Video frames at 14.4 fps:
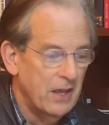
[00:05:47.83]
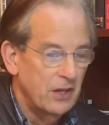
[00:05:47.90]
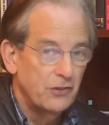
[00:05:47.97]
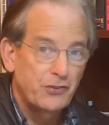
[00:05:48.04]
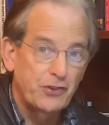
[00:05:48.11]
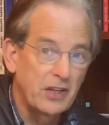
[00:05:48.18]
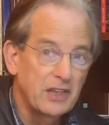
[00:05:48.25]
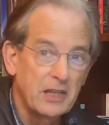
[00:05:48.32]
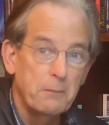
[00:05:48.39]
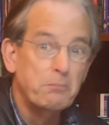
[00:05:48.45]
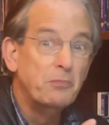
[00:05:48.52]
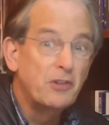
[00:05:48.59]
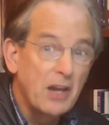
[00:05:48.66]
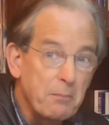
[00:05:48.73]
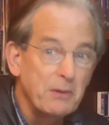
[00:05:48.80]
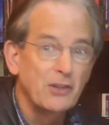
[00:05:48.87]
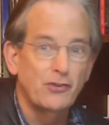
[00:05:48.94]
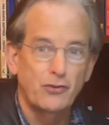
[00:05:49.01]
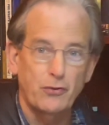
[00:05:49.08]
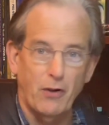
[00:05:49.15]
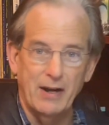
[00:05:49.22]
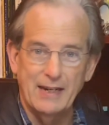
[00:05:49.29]
see them
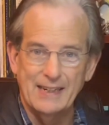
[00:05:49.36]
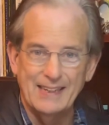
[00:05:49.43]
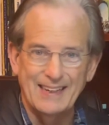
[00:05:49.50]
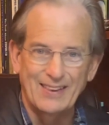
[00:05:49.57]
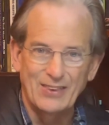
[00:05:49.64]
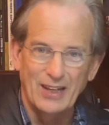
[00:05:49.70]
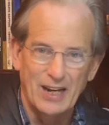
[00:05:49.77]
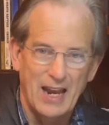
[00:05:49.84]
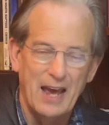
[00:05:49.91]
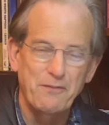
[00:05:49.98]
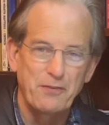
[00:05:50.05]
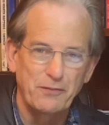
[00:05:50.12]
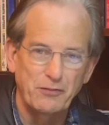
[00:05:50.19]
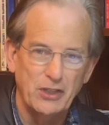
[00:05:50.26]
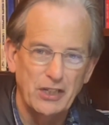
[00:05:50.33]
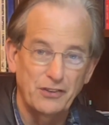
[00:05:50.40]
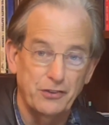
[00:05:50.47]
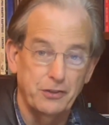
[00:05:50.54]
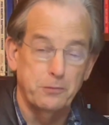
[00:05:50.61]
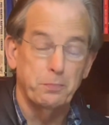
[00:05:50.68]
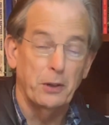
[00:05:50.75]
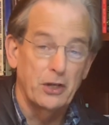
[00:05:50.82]
demonstrated in the life of
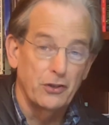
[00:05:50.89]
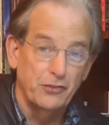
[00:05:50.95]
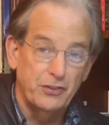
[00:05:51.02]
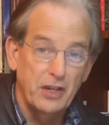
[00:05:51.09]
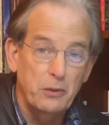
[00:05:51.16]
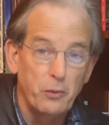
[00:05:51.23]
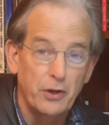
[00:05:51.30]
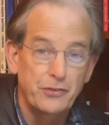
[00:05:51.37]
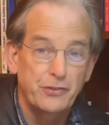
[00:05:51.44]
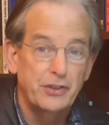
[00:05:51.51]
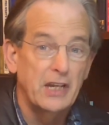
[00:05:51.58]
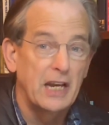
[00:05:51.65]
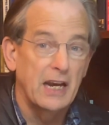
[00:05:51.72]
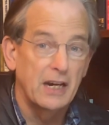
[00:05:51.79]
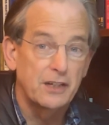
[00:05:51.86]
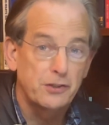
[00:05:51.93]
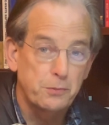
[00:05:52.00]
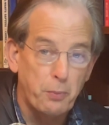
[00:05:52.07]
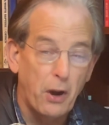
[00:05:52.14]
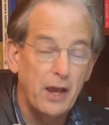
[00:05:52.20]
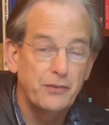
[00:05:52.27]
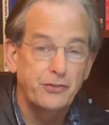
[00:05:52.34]
Jesus because he was the
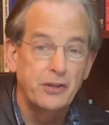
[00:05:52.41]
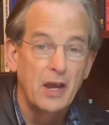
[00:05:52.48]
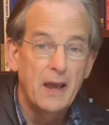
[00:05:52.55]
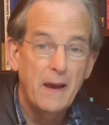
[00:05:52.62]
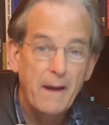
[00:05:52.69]
express